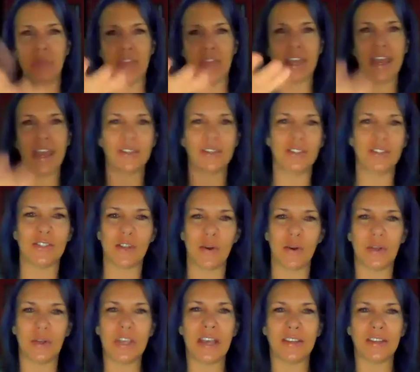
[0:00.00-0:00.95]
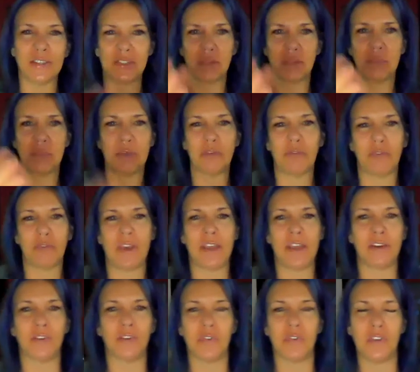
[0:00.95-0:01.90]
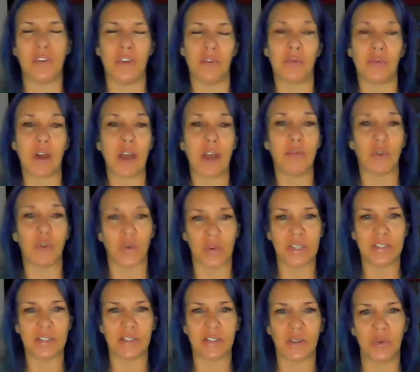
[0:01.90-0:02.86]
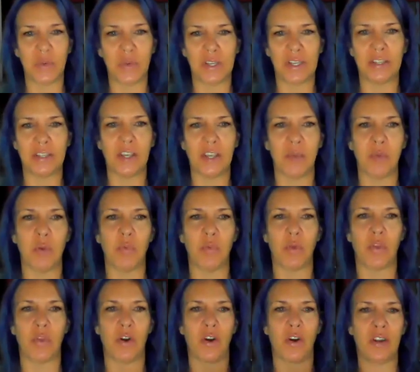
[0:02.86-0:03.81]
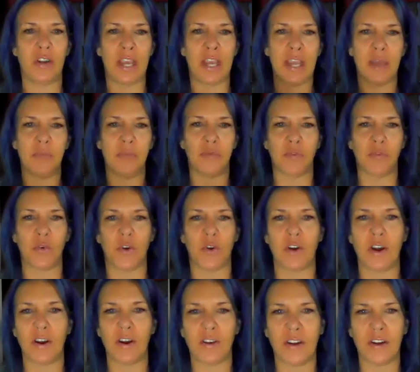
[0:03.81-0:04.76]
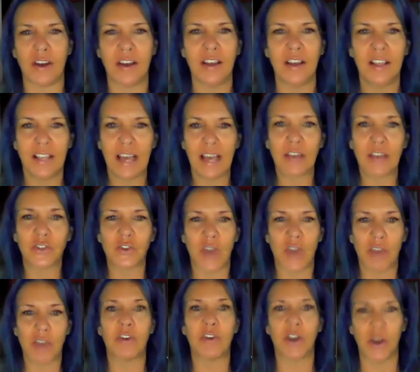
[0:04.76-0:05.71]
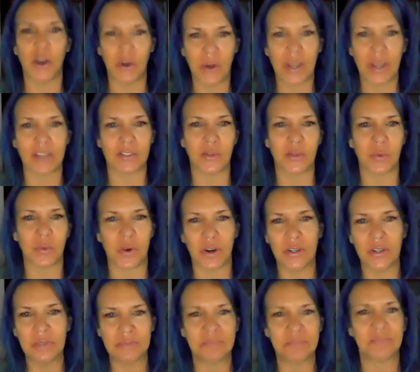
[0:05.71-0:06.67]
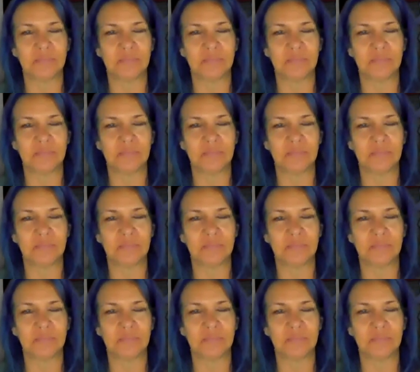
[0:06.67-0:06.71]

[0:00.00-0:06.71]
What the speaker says: Like Hector's a big fan of the rivalry, so we need to come up with our name for our El Trafico, as it were.